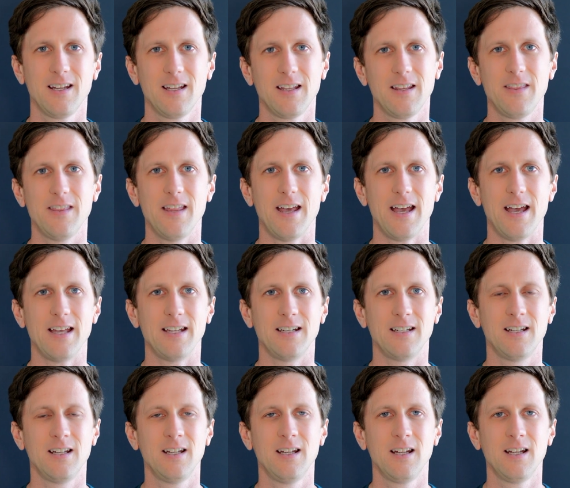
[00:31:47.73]

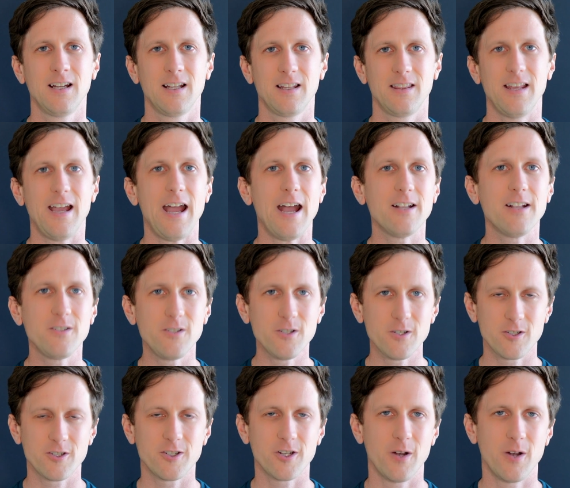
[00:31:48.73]
then the edge
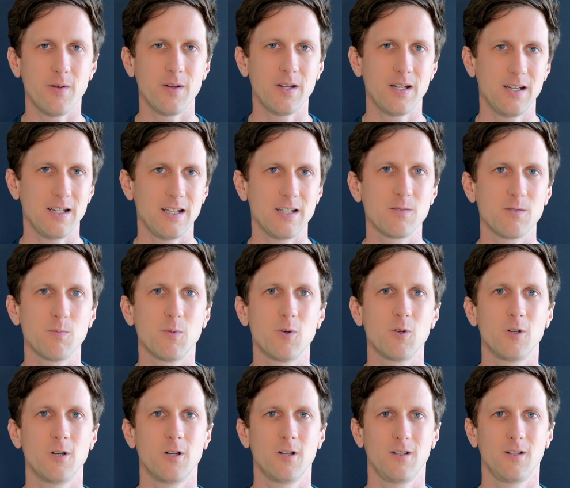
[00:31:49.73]
you're showing is
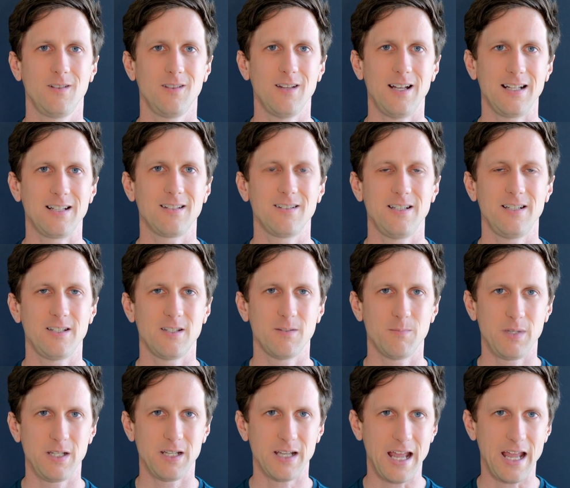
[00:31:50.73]
more likely to
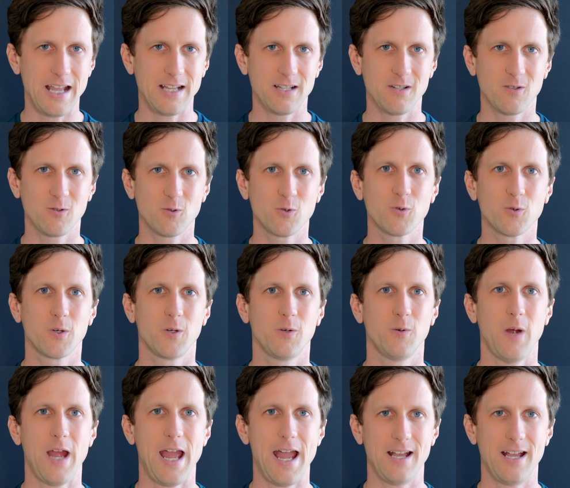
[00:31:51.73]
be a
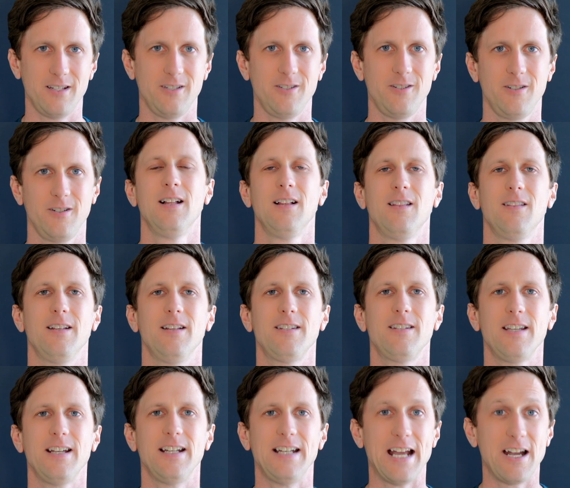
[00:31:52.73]
true edge. Let's
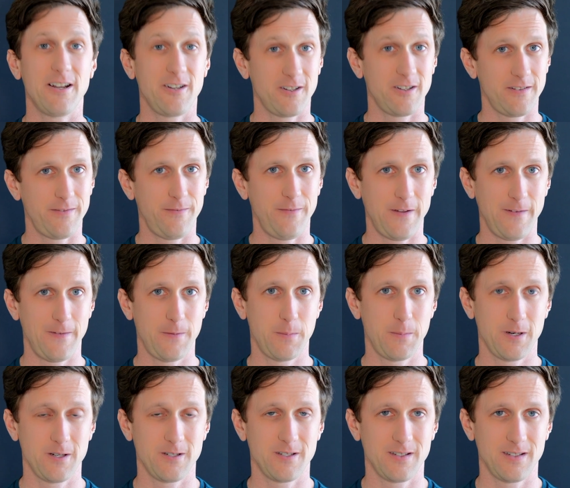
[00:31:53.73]
say now you're the 5th
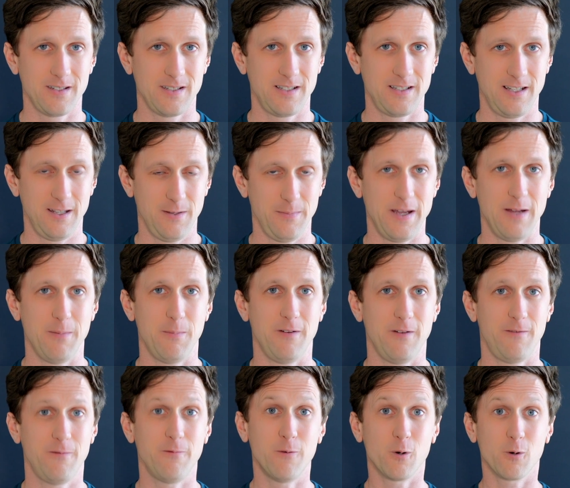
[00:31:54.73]
person to see the bet,
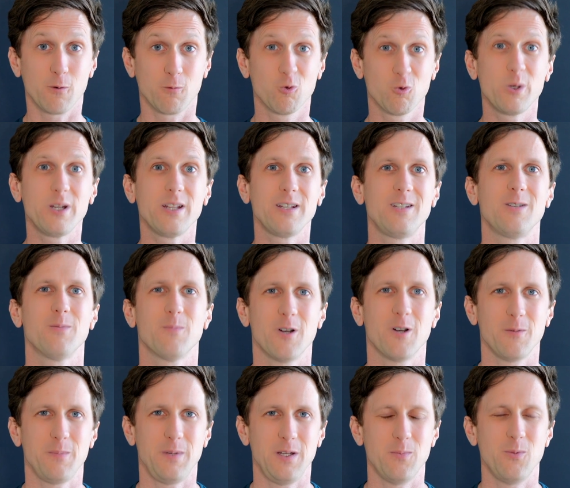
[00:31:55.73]
but 4 really
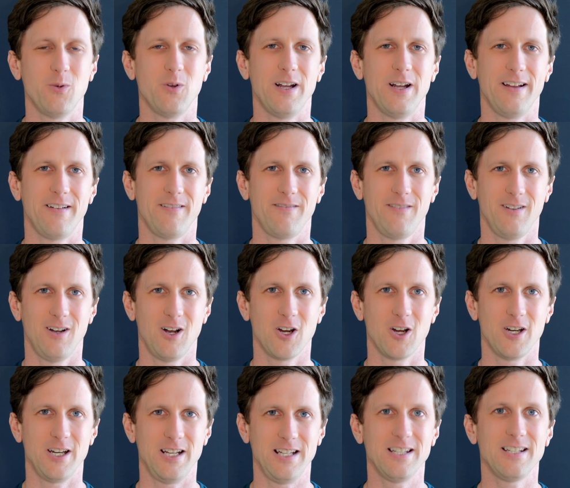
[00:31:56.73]
smart people have
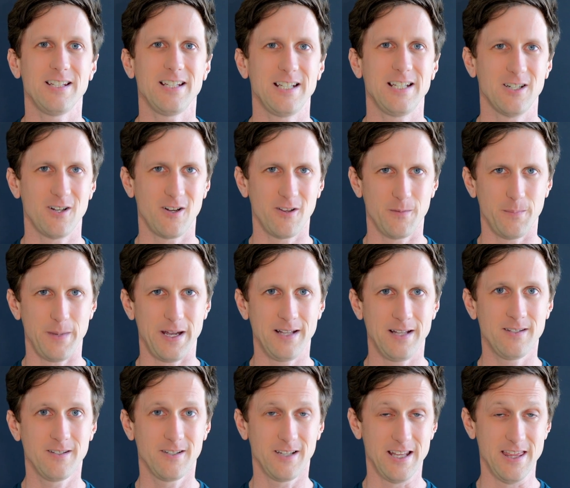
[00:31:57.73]
already seen all the
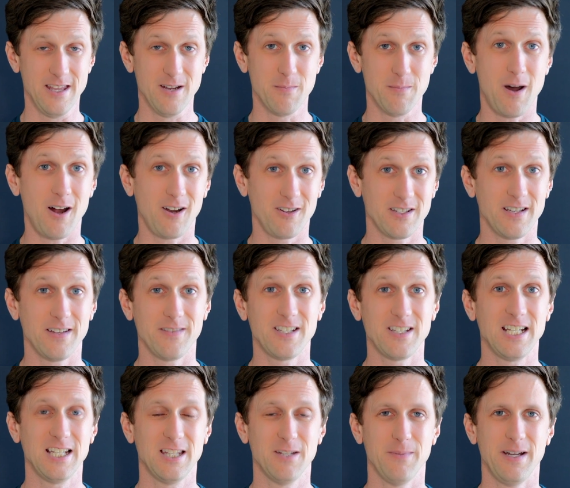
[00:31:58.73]
bets, and their models have
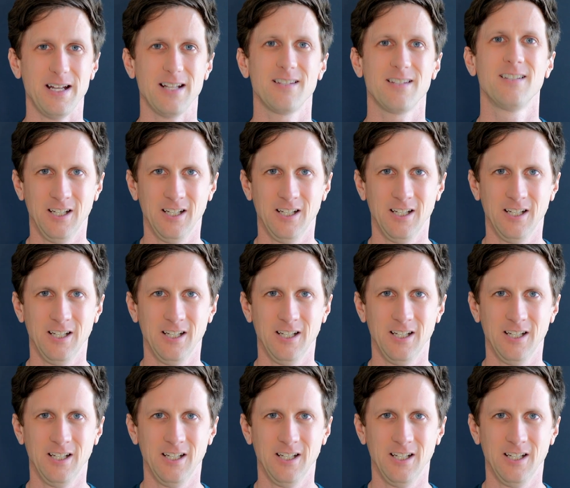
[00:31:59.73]
seen the bets.